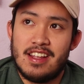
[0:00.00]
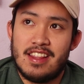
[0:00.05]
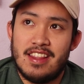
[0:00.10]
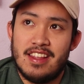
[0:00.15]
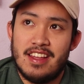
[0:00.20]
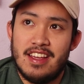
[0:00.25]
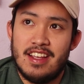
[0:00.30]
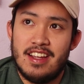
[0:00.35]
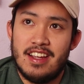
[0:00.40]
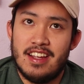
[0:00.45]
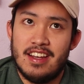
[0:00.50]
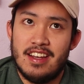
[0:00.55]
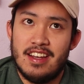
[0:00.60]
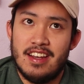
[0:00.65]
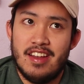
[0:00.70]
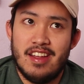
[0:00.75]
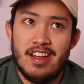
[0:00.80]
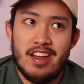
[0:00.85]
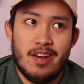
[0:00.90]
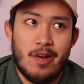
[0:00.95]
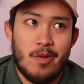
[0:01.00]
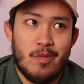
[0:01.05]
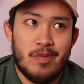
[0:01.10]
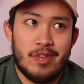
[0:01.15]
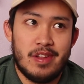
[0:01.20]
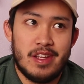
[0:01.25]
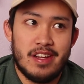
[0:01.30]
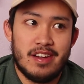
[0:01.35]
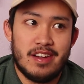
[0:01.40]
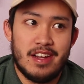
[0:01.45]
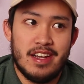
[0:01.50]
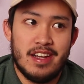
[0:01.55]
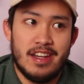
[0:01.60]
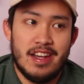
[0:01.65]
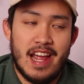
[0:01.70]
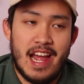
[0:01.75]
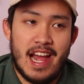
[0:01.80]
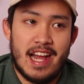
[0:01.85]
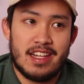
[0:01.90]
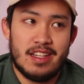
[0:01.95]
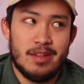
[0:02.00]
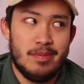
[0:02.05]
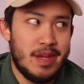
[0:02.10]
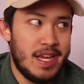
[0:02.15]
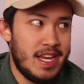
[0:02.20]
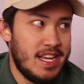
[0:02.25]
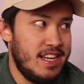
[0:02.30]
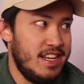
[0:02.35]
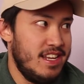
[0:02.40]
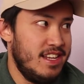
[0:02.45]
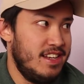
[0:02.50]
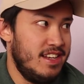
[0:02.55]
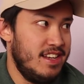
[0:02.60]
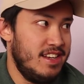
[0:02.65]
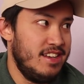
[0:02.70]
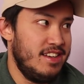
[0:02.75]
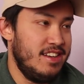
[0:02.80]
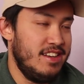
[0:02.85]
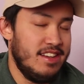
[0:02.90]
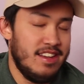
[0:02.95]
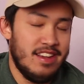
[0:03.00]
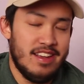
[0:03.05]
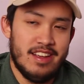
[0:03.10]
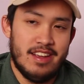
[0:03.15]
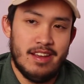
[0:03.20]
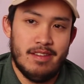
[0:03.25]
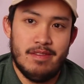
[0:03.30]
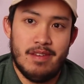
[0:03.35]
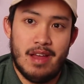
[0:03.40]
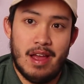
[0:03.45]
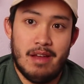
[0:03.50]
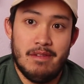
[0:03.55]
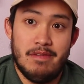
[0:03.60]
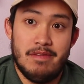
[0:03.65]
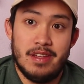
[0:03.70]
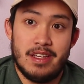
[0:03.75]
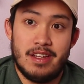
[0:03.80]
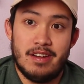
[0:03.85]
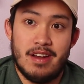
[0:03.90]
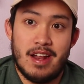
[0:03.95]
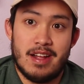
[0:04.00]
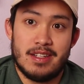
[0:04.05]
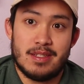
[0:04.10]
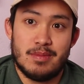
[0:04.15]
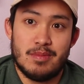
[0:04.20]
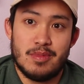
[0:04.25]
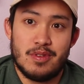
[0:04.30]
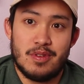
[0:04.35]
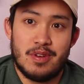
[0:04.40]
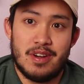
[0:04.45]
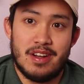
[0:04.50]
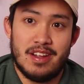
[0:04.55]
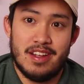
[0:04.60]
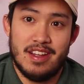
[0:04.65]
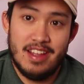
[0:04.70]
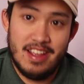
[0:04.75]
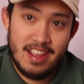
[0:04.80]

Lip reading: thing, and hopefully you're getting acclimated and have figured out some sort of